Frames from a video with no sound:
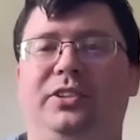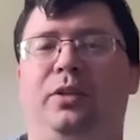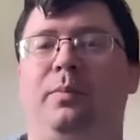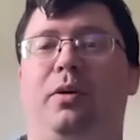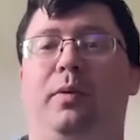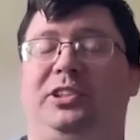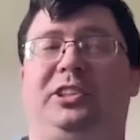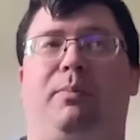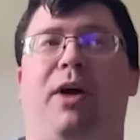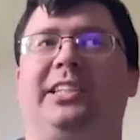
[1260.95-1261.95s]
Zumba,
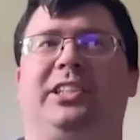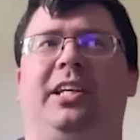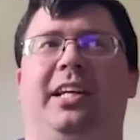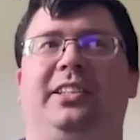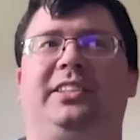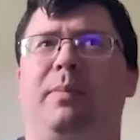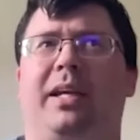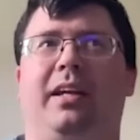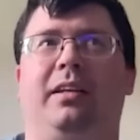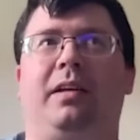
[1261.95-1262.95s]
which surprisingly is
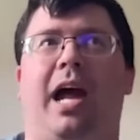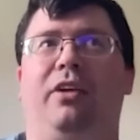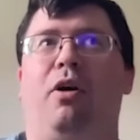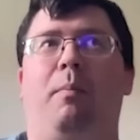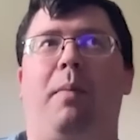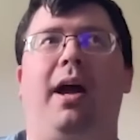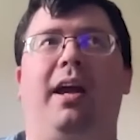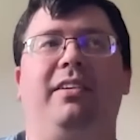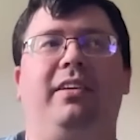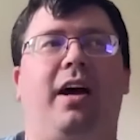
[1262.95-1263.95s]
something I don't
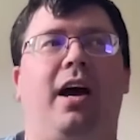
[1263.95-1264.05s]
mind.